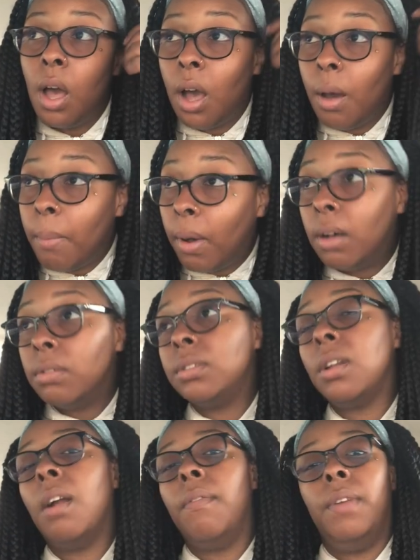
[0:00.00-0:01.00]
I'll
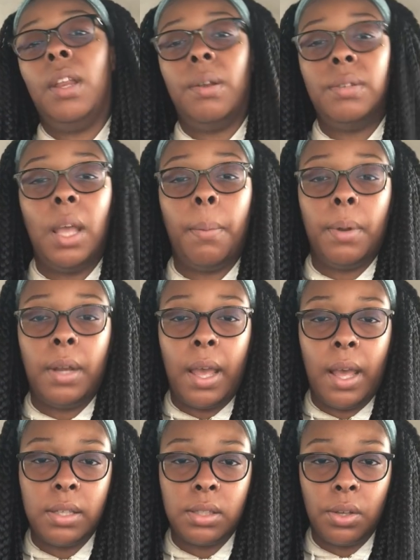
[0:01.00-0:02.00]
start videotaping
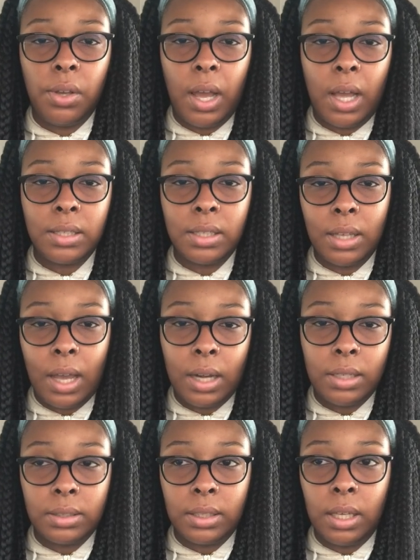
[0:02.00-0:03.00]
that so you guys can
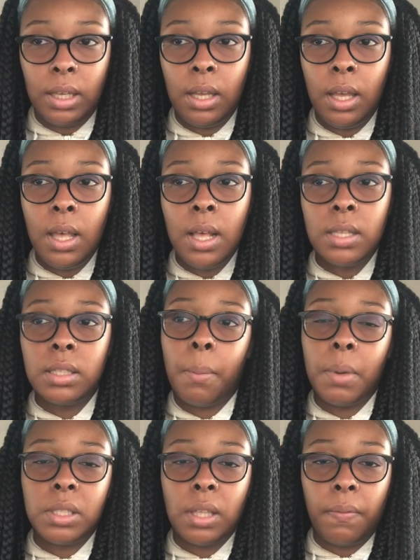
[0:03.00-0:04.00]
kind of see
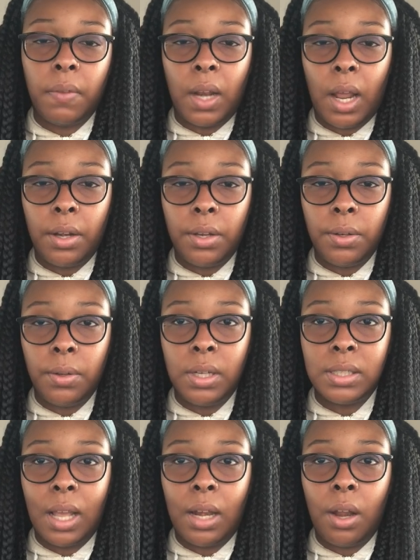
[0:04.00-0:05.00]
some of the stuff that I do,
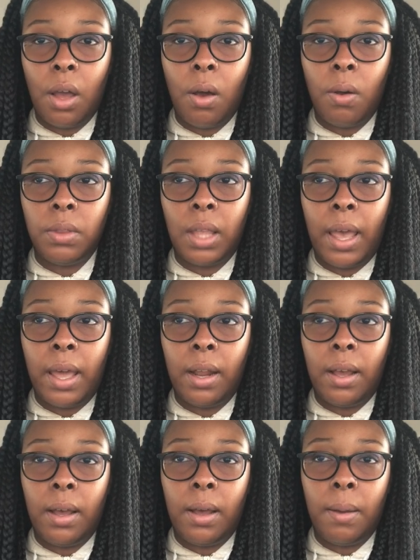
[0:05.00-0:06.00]
because I know that